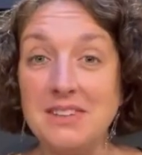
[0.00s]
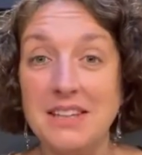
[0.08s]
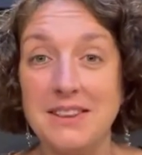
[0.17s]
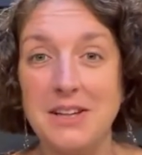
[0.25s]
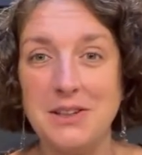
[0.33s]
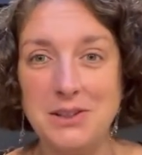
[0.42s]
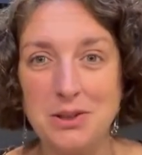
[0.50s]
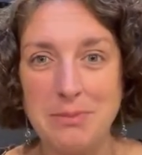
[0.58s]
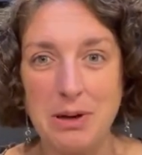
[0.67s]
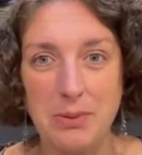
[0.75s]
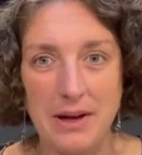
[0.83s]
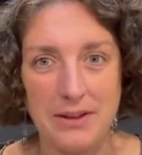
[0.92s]
the
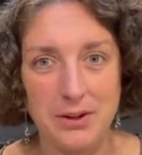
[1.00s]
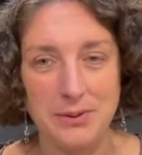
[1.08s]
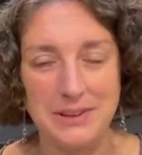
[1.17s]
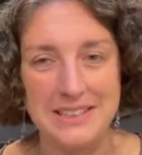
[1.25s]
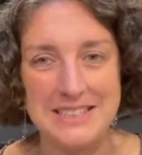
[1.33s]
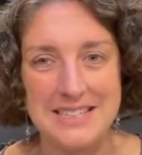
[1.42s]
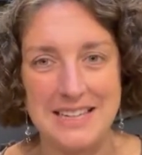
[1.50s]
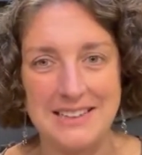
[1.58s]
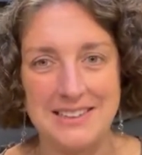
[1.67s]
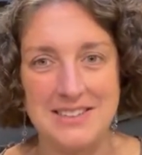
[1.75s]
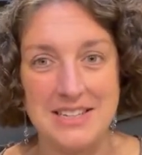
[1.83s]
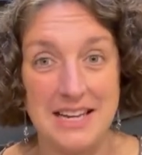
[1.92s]
gloomy weather really
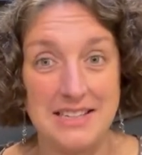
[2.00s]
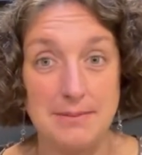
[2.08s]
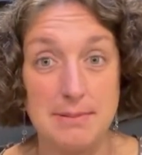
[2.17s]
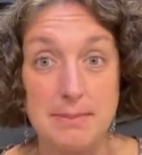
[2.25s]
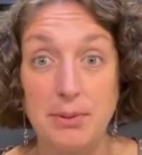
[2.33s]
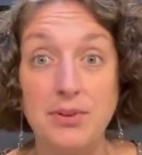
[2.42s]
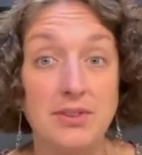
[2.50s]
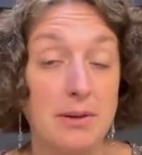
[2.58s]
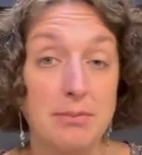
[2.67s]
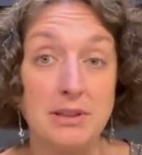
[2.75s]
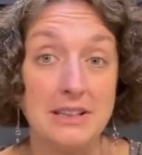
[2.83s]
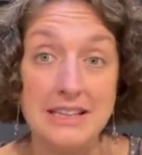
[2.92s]
tends to get to people.
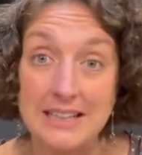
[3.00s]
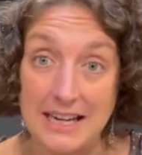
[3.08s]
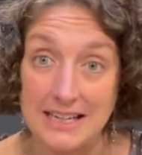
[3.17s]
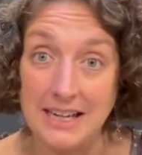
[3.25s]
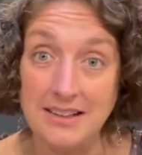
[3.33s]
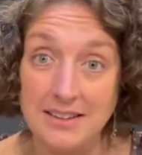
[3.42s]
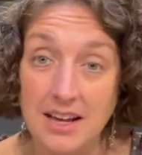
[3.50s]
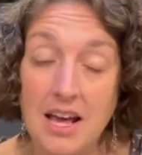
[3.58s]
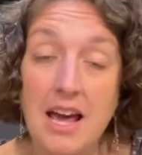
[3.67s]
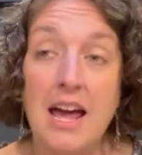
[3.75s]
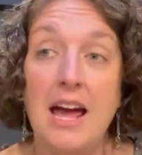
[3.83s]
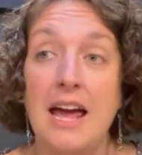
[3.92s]
Some really like it
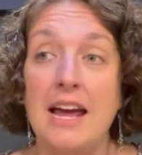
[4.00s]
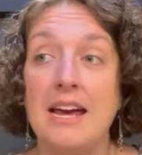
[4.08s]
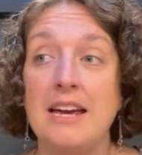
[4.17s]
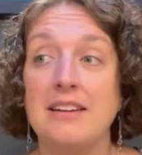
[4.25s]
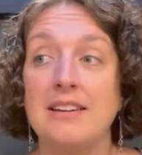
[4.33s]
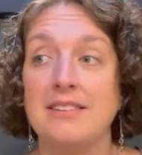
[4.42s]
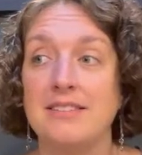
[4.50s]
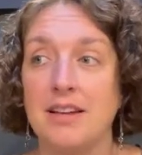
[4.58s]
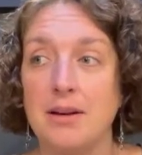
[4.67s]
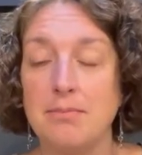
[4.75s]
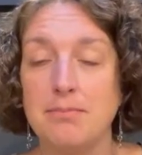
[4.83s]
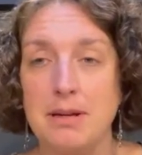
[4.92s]
and
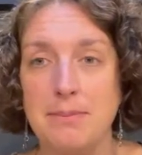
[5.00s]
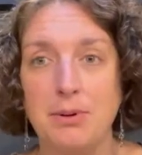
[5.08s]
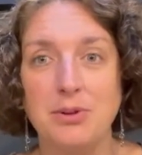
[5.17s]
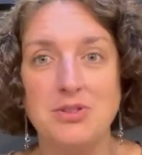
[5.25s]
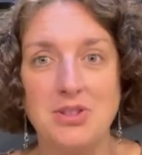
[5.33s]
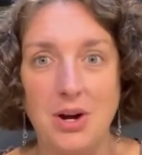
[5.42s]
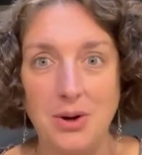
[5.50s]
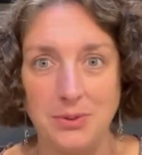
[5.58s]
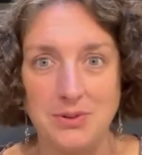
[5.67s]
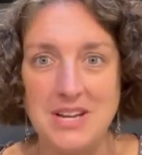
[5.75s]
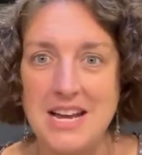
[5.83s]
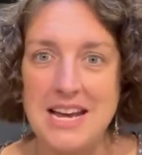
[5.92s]
some people
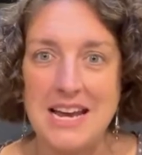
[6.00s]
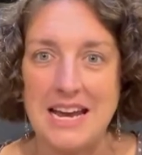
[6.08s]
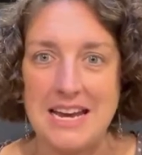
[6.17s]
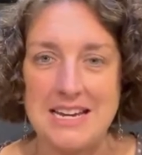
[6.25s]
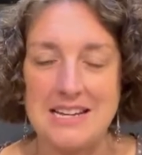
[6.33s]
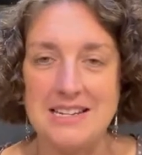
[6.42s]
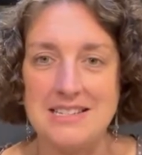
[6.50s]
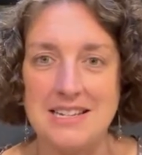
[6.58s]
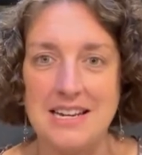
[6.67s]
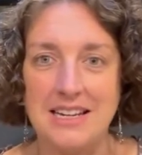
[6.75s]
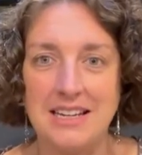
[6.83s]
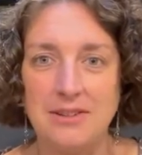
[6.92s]
don't. And
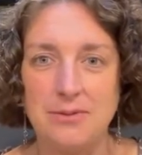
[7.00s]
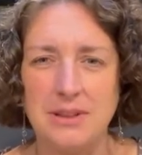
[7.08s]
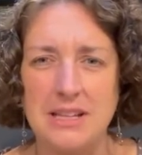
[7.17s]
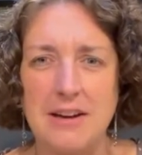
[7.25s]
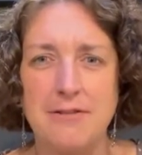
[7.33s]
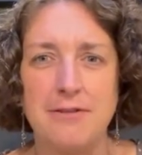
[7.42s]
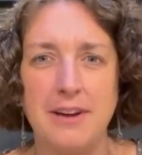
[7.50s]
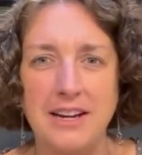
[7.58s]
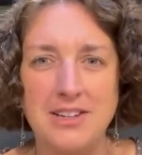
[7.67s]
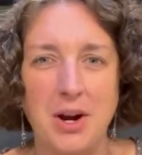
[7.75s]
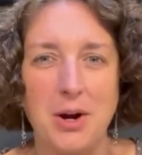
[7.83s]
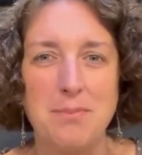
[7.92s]
it can really affect
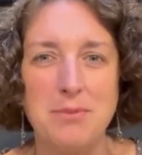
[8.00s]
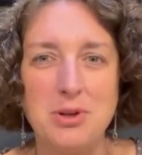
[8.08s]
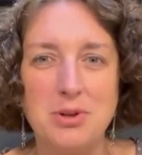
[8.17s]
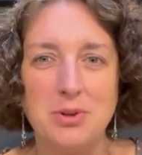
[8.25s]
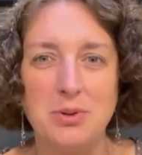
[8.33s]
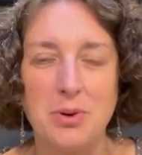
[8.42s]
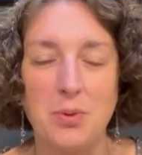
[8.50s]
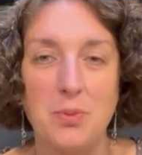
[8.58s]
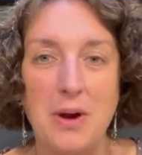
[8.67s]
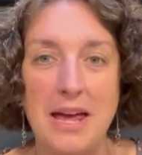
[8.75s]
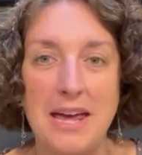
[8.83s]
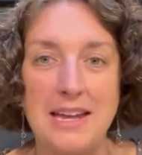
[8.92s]
our mood
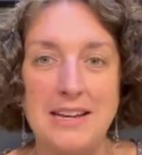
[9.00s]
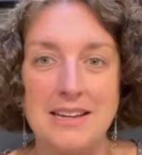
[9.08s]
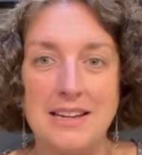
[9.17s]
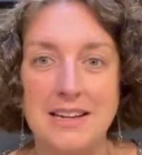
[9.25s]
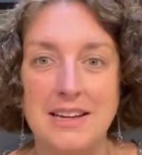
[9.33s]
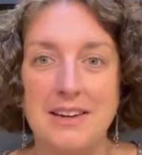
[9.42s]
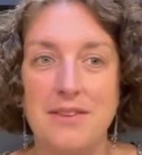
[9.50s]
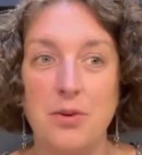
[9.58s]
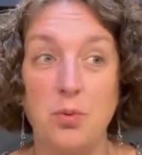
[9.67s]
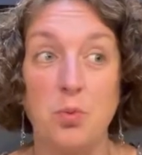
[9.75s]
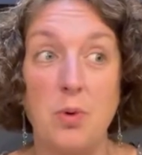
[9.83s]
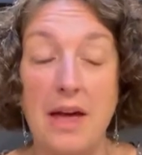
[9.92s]
when the
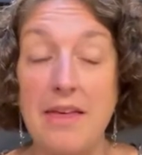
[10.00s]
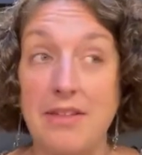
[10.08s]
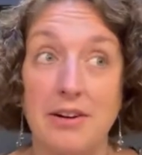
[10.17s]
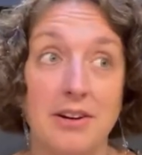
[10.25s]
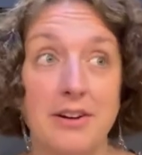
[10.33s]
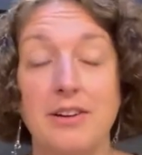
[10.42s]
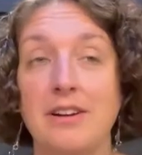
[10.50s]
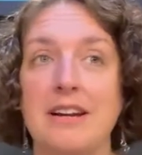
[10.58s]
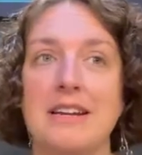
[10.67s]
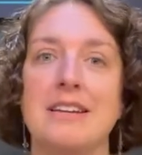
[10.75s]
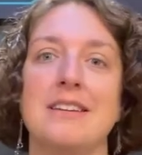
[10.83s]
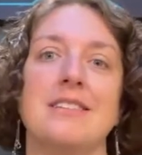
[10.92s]
weather
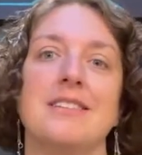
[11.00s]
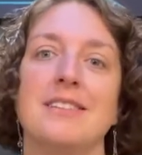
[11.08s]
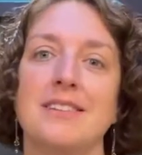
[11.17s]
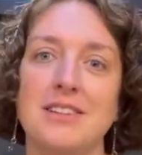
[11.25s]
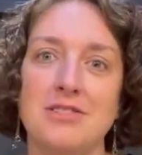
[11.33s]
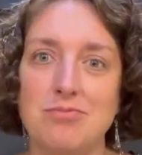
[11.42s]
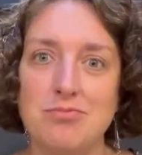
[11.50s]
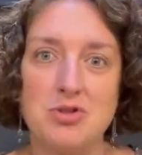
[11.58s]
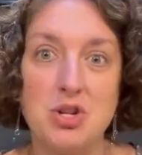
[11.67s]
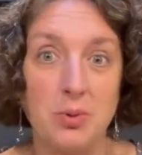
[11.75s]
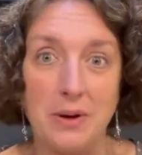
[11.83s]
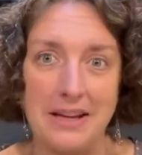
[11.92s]
is
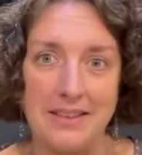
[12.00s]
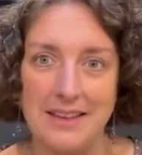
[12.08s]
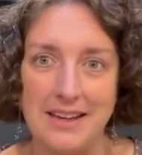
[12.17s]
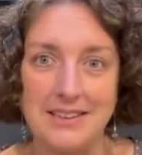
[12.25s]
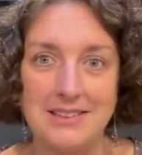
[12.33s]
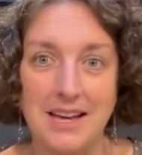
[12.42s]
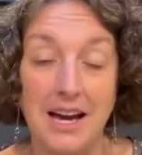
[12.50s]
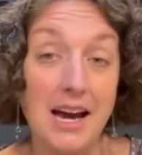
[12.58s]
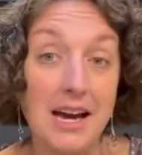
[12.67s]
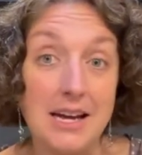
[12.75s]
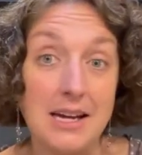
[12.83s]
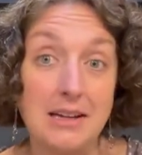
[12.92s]
doing things.
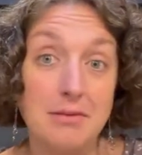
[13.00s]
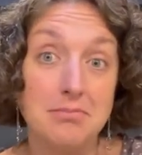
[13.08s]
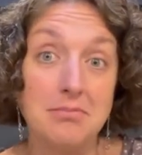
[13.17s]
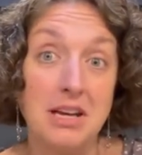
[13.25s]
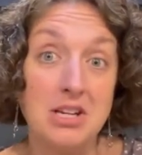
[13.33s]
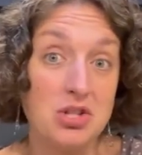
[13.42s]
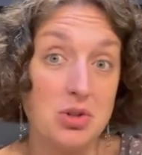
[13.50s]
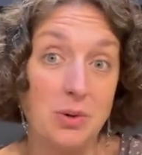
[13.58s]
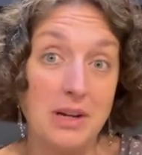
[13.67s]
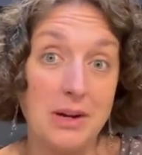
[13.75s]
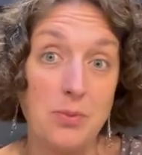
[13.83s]
I enjoy